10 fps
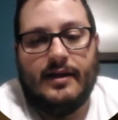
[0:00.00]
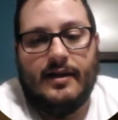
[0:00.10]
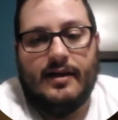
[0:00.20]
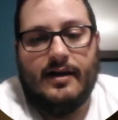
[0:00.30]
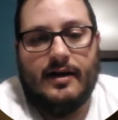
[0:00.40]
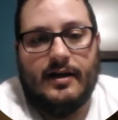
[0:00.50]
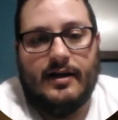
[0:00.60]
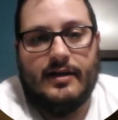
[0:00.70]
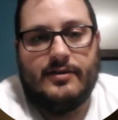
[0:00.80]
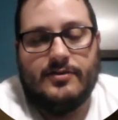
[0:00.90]

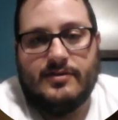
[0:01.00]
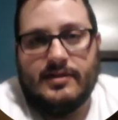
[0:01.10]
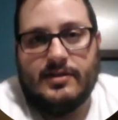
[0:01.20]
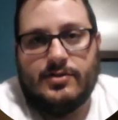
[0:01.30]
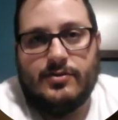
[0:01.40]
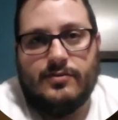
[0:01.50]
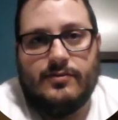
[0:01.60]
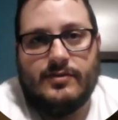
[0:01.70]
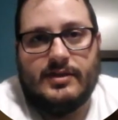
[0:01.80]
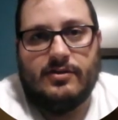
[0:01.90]
it uses it to
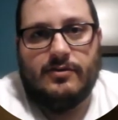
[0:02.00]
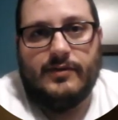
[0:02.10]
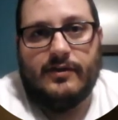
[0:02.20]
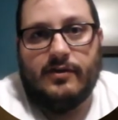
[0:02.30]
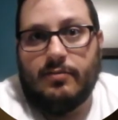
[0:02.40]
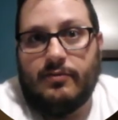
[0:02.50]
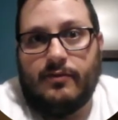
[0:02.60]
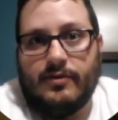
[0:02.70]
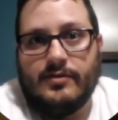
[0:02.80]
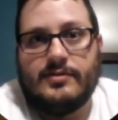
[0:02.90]
deal with
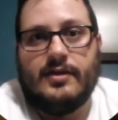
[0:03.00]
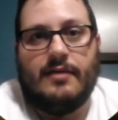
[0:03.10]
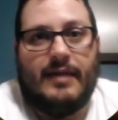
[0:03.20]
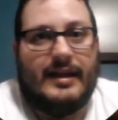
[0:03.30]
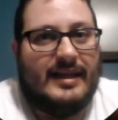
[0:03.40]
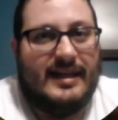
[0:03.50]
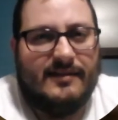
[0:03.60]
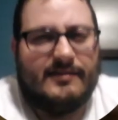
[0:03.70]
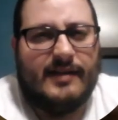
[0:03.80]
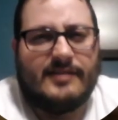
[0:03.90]
herbivores, mainly
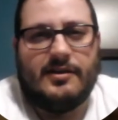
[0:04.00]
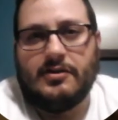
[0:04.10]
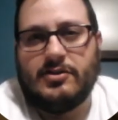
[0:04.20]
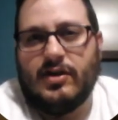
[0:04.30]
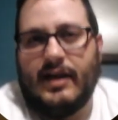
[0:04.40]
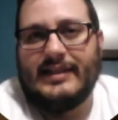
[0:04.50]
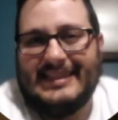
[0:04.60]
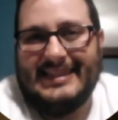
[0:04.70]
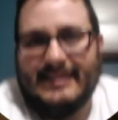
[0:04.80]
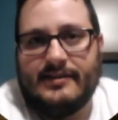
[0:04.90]
insects that are trying to
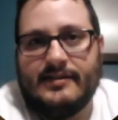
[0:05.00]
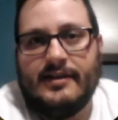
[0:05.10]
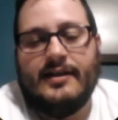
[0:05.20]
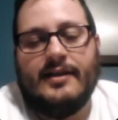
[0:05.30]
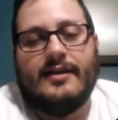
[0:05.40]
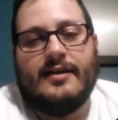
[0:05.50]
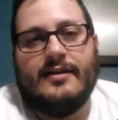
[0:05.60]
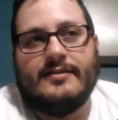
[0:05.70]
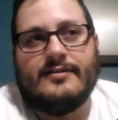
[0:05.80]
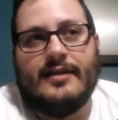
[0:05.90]
eat it.
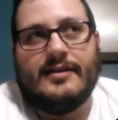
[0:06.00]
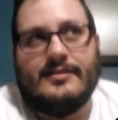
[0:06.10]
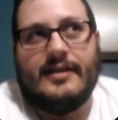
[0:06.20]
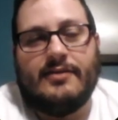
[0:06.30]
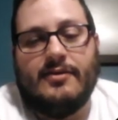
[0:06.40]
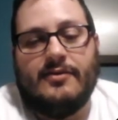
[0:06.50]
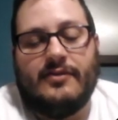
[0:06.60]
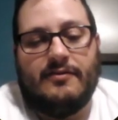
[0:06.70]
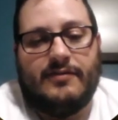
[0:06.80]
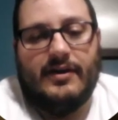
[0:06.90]
Because, like I said, it grows in
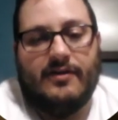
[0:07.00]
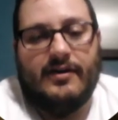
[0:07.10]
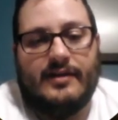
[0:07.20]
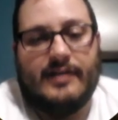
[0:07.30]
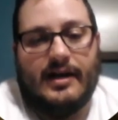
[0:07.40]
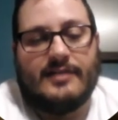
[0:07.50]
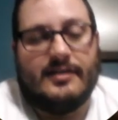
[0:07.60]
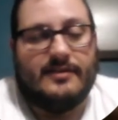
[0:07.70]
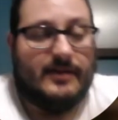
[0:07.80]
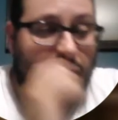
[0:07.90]
a very toxic
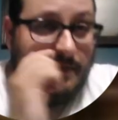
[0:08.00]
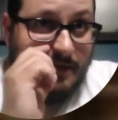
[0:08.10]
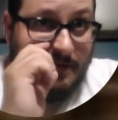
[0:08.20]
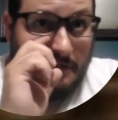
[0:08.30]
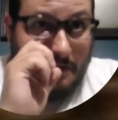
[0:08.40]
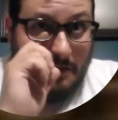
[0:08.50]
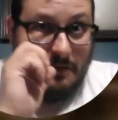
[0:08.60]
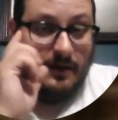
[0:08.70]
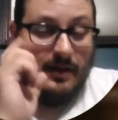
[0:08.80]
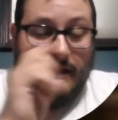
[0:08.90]
environment, so
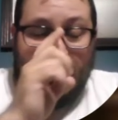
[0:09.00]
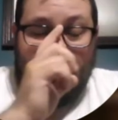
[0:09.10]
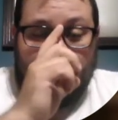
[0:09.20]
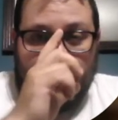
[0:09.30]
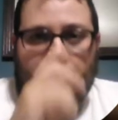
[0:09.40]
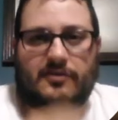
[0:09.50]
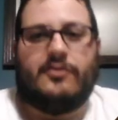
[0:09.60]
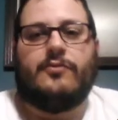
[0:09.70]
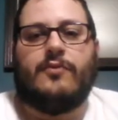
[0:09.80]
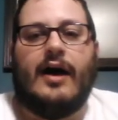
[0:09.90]
it doesn't
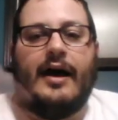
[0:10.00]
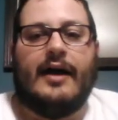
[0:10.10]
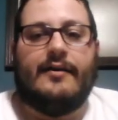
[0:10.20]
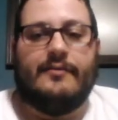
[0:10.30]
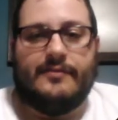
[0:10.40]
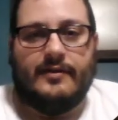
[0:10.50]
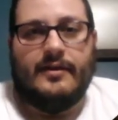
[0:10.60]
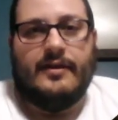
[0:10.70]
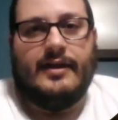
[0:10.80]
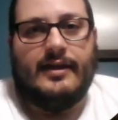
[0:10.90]
thrive
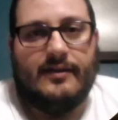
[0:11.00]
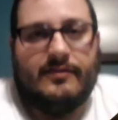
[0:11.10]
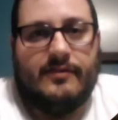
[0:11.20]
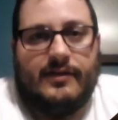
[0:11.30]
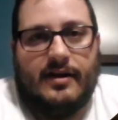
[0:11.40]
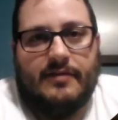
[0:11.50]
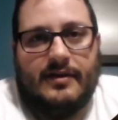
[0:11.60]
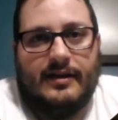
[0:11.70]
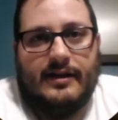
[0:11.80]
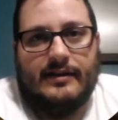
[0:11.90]
in this
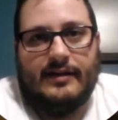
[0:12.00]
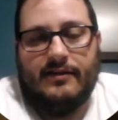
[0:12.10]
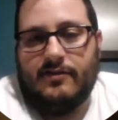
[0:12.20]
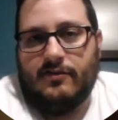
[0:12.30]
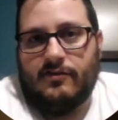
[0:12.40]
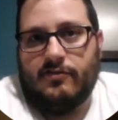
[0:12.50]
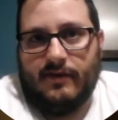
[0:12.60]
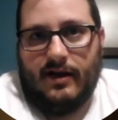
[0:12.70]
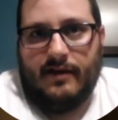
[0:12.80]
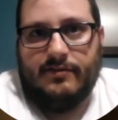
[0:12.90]
environment. It tends to just
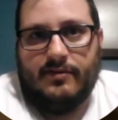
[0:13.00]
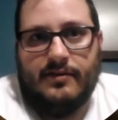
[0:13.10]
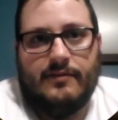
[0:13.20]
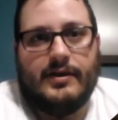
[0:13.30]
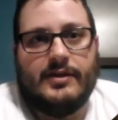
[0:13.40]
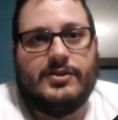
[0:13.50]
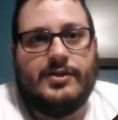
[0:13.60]
survive, which